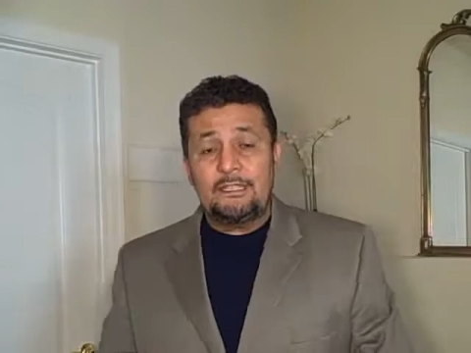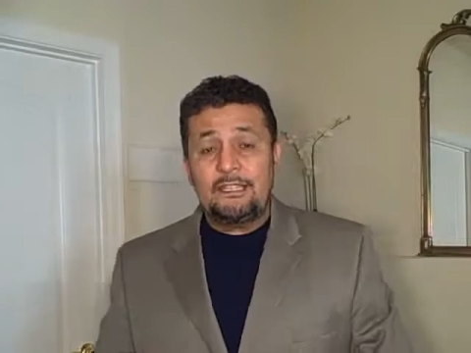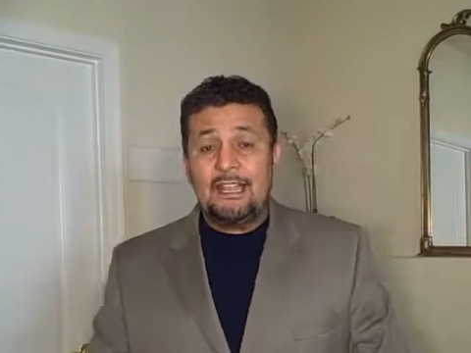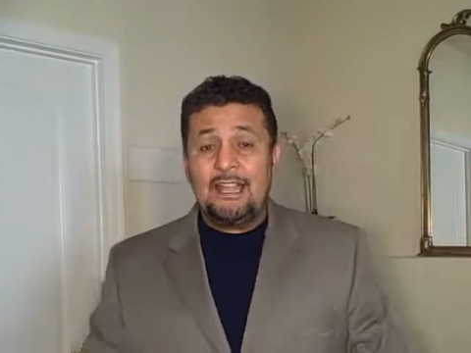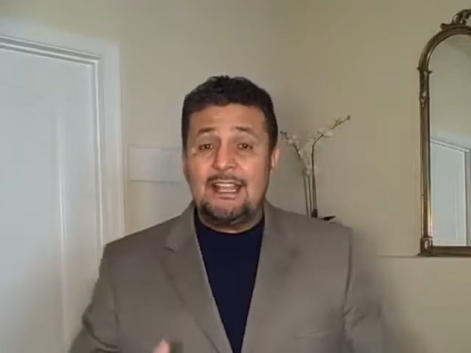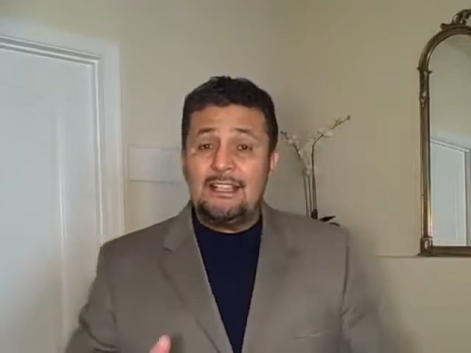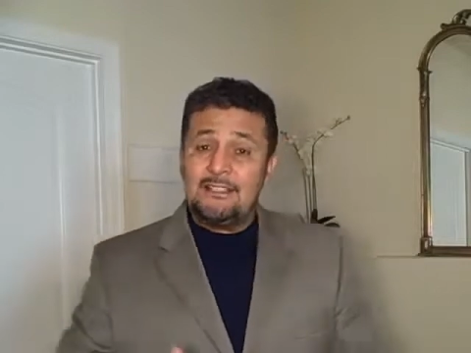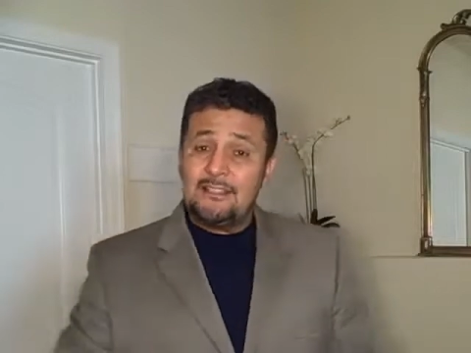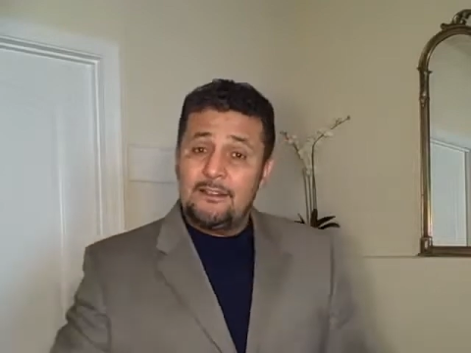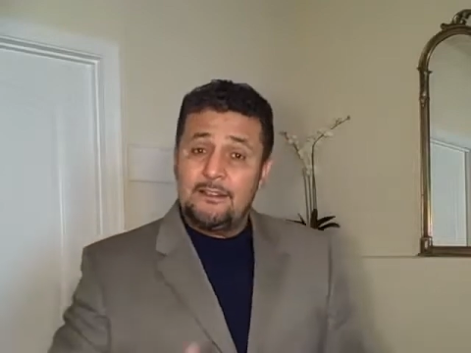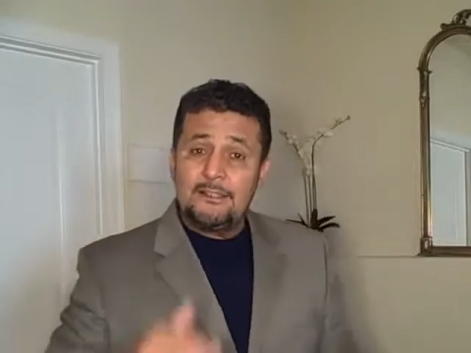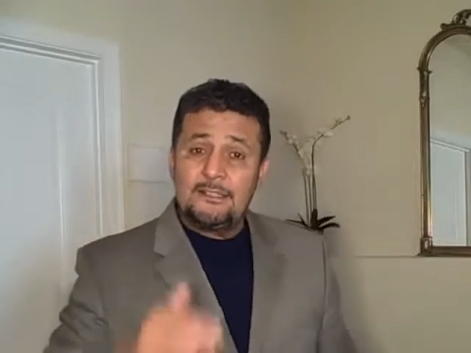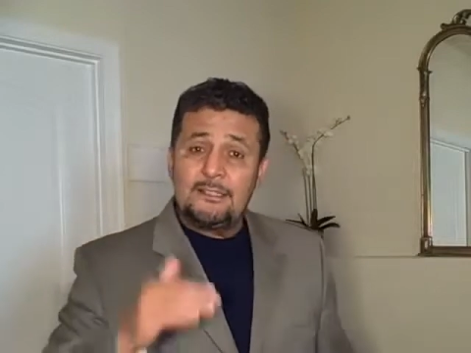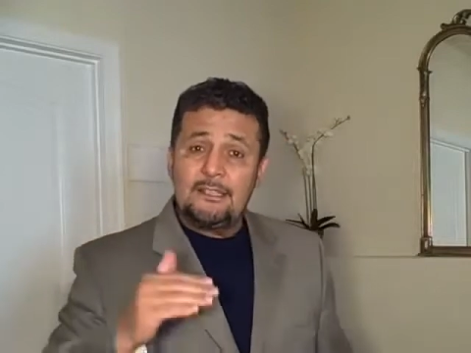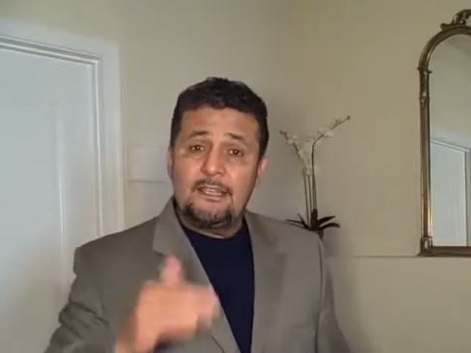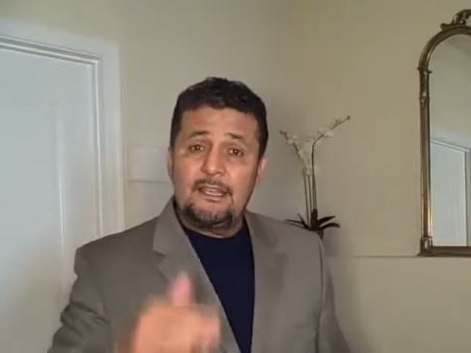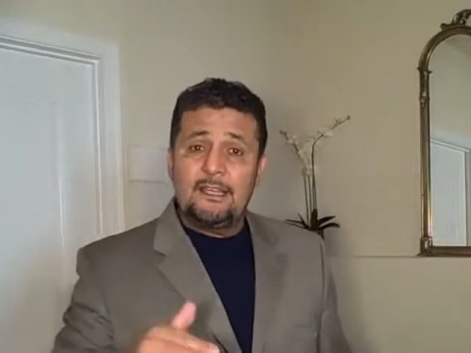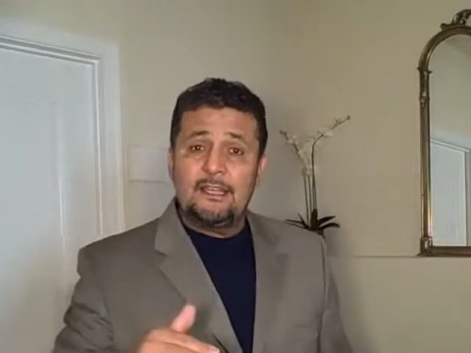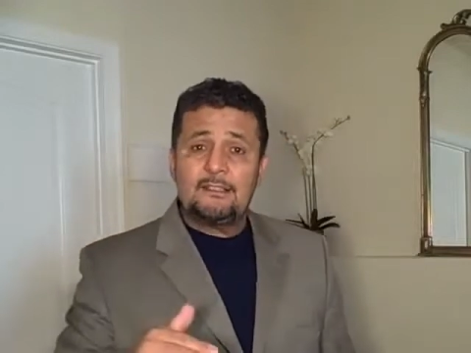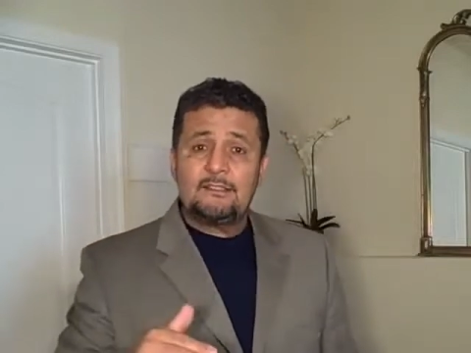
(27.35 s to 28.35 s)
And the answer
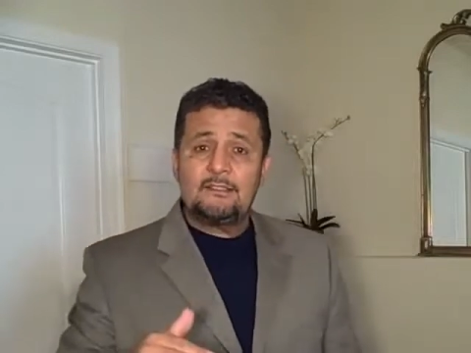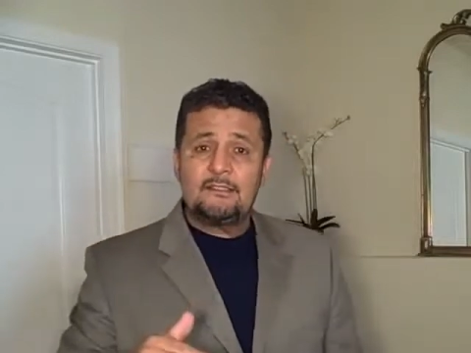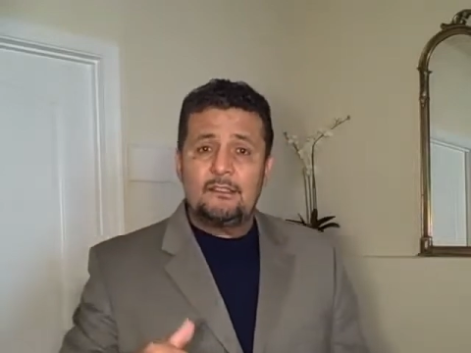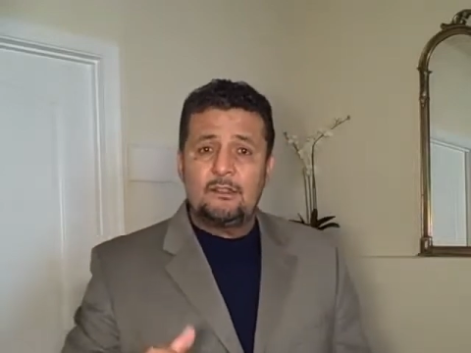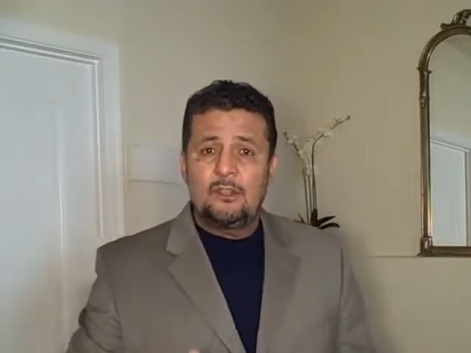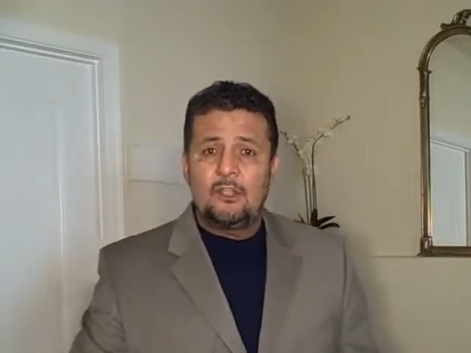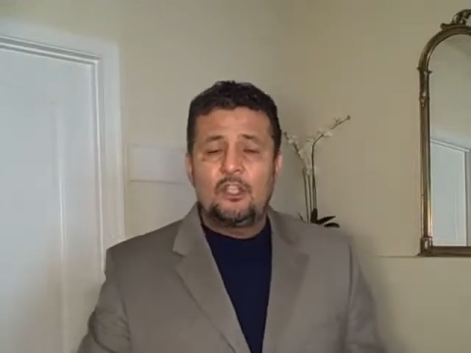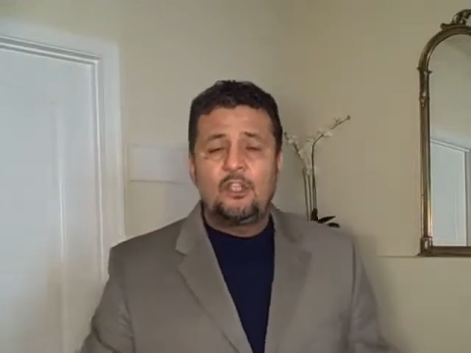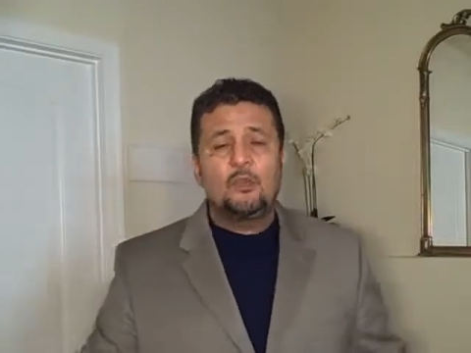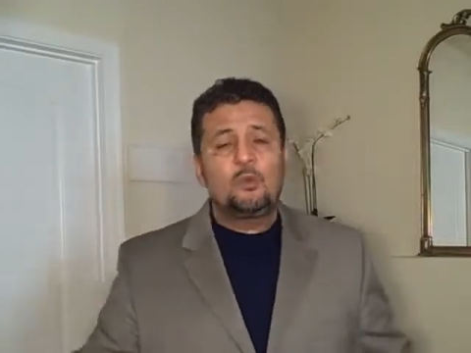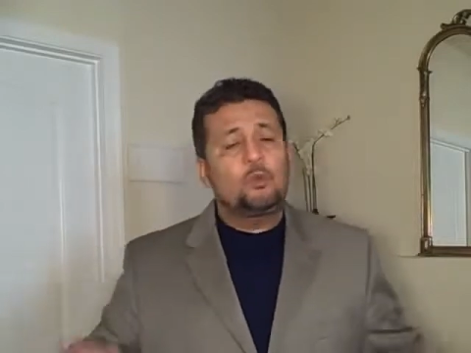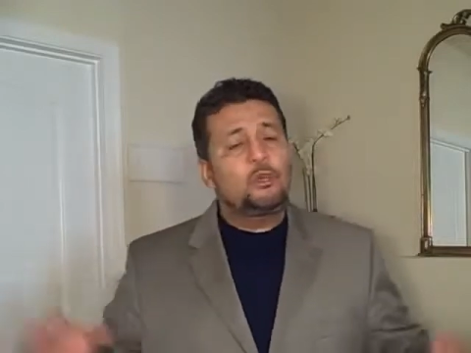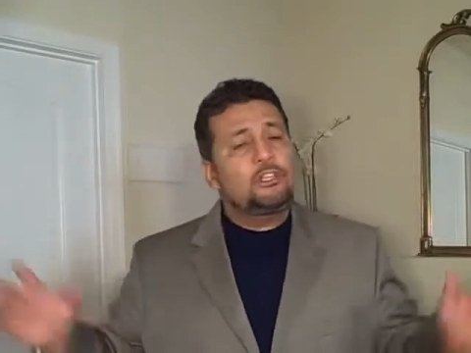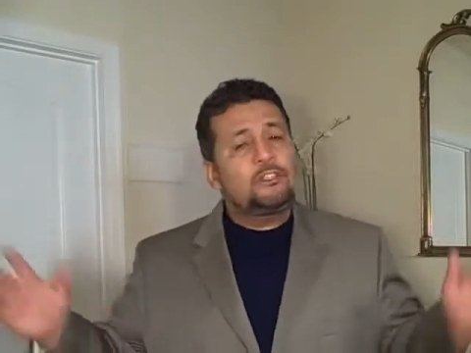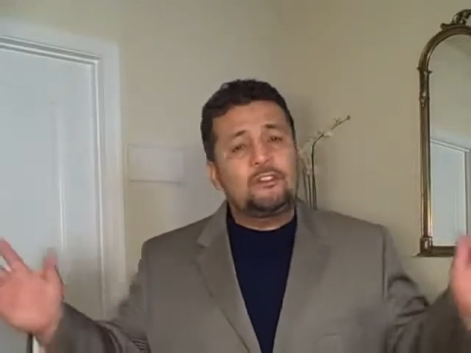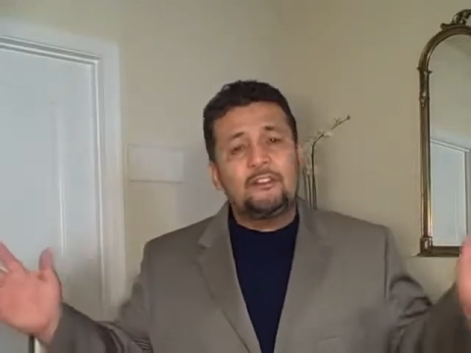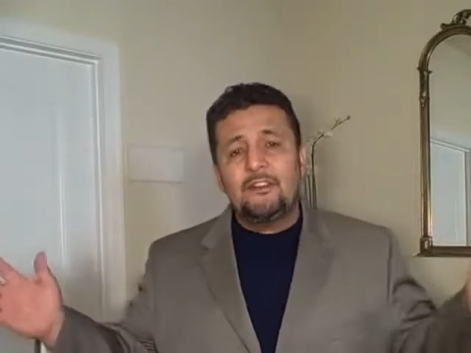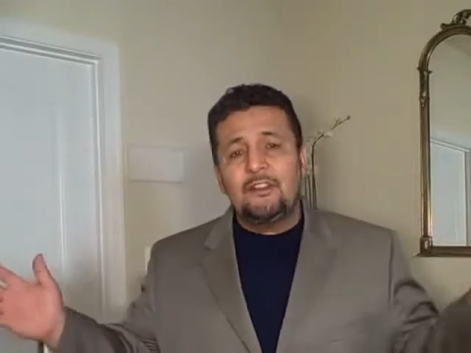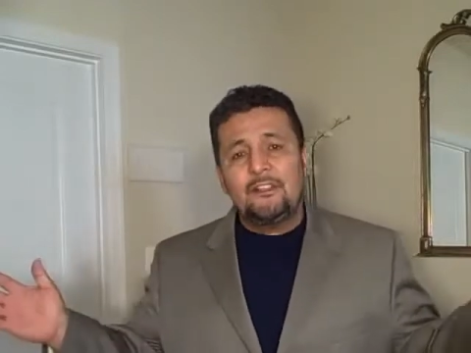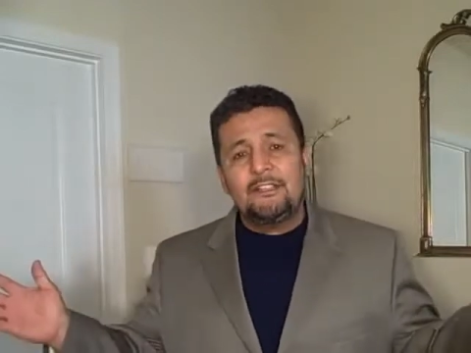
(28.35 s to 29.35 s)
is yes.
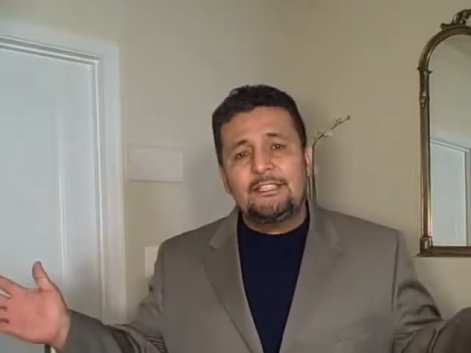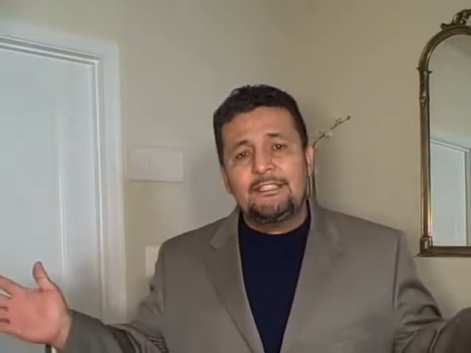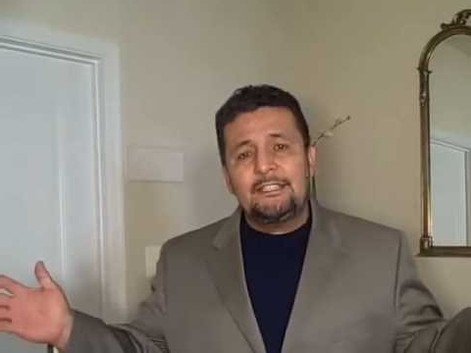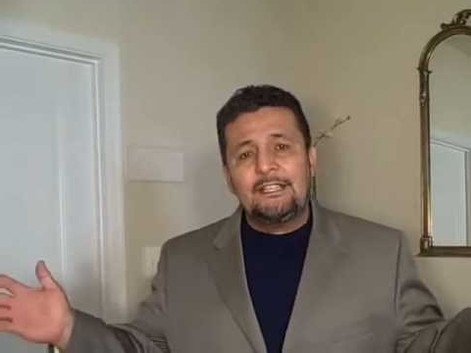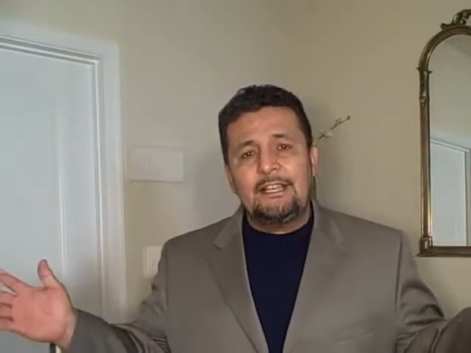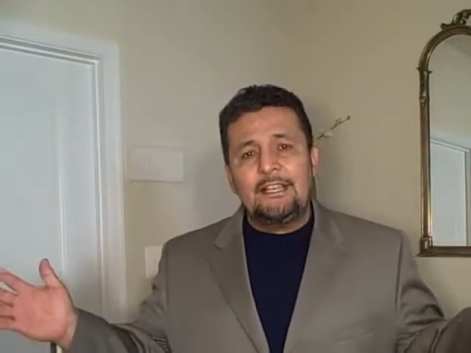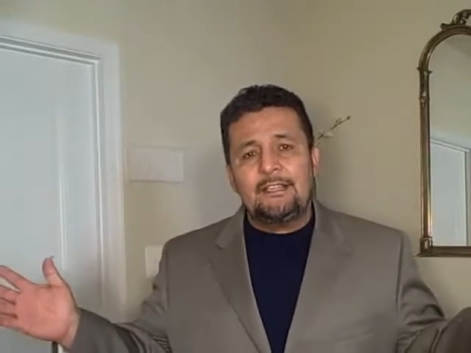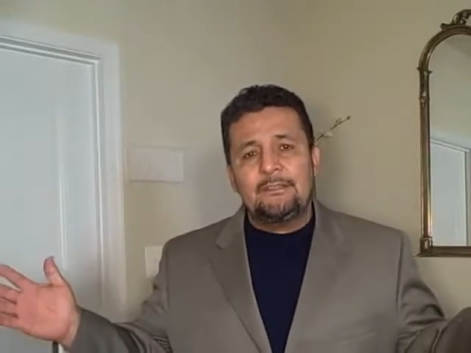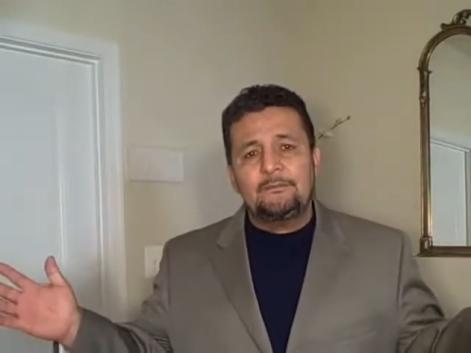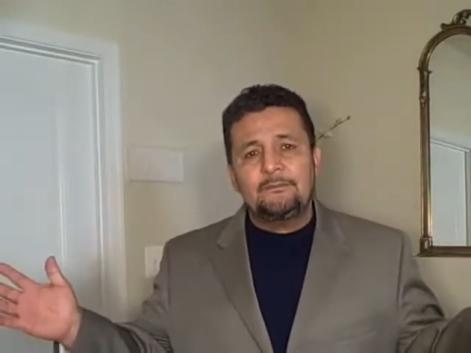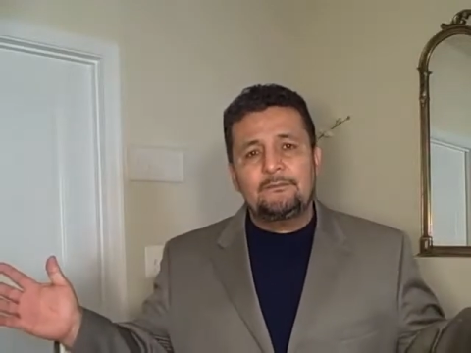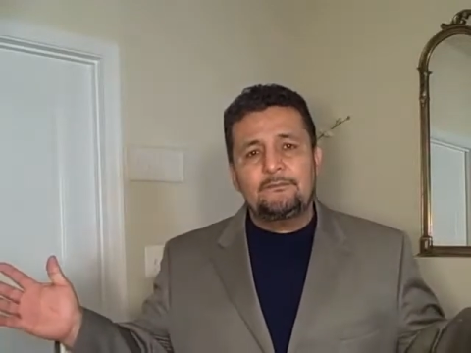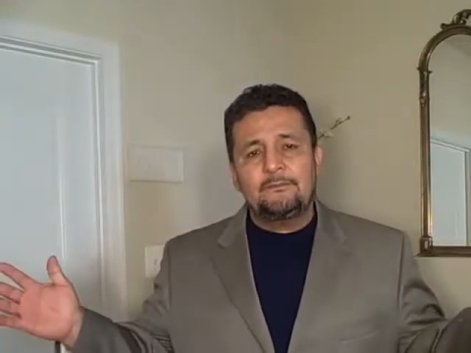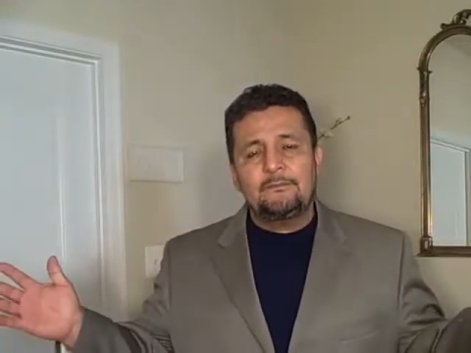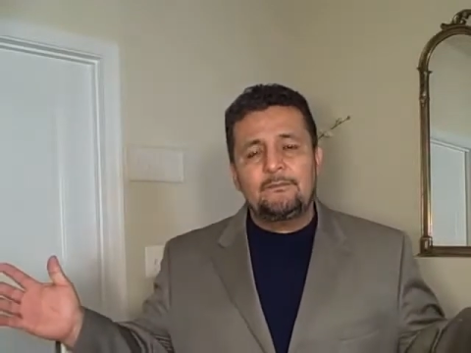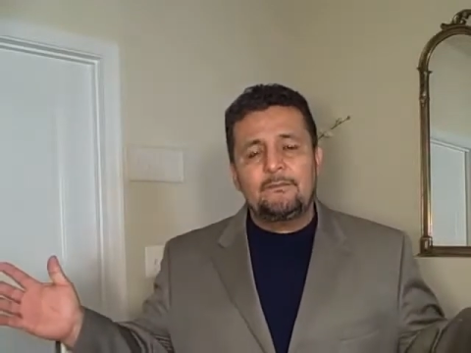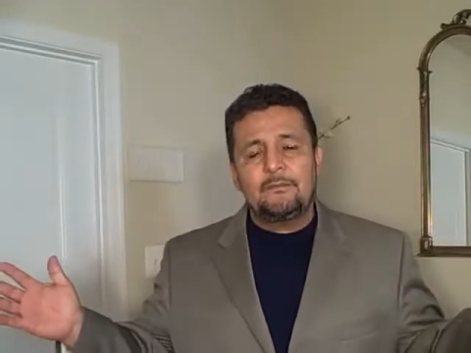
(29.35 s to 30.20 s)
We do it all the time.